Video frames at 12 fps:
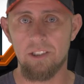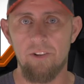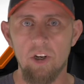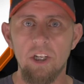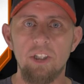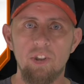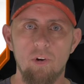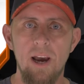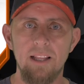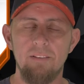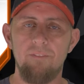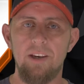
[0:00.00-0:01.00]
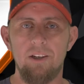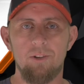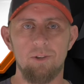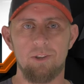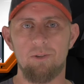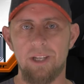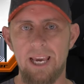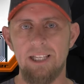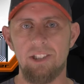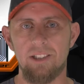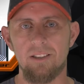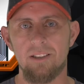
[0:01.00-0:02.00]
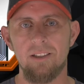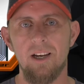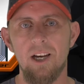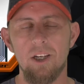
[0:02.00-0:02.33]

and they're going to track the vehicle's locations.